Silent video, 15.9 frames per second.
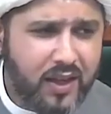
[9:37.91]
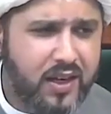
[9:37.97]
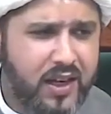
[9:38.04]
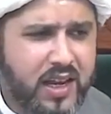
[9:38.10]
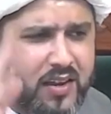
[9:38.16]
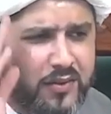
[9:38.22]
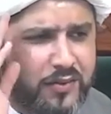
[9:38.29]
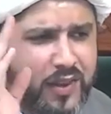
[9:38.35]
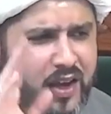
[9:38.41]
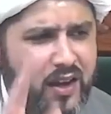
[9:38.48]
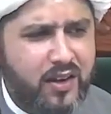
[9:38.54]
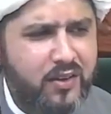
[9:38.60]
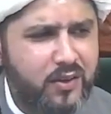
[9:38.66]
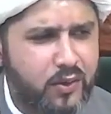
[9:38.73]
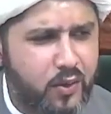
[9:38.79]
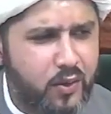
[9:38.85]
Leave
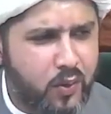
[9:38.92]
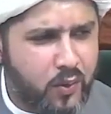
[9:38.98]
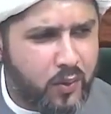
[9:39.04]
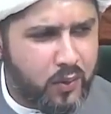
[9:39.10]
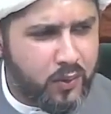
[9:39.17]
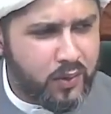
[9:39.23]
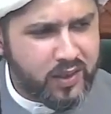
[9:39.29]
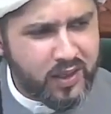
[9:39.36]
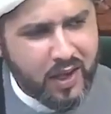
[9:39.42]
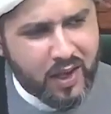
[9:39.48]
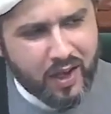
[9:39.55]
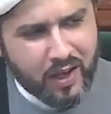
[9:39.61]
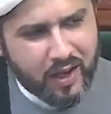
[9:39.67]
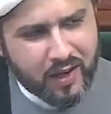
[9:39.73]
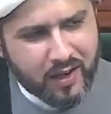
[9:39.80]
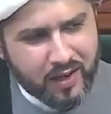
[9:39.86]
their Noor, ya
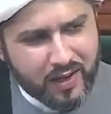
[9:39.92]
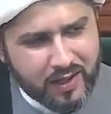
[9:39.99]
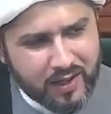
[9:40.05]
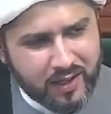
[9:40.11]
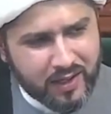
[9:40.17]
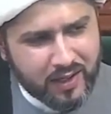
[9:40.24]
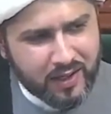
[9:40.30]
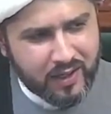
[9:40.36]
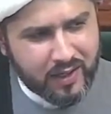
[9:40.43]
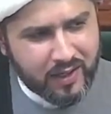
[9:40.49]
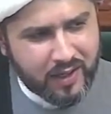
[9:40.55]
akhi.